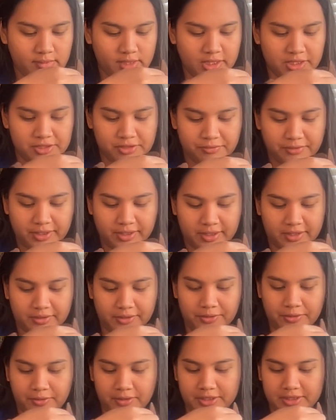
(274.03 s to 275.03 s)
So we got
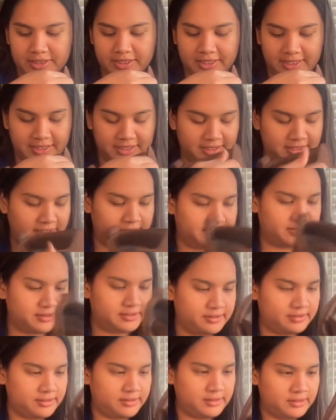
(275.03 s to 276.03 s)

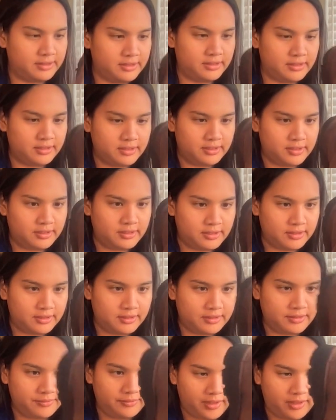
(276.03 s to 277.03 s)
Gore-Tex.
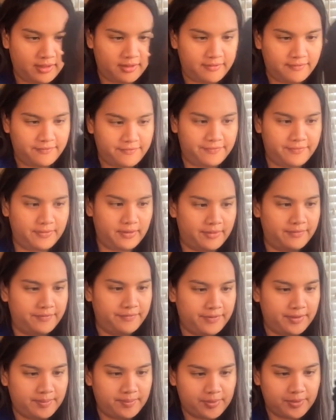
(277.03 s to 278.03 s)
We got a
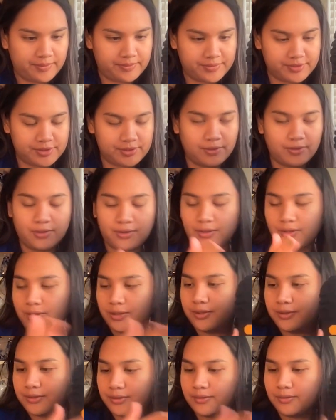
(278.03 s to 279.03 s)
Vibram
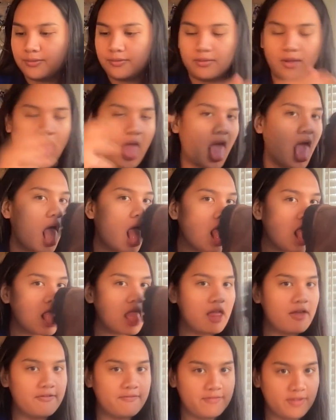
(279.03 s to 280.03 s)
sole. I
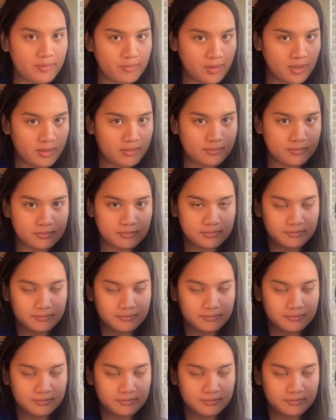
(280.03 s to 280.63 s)
love Vibram.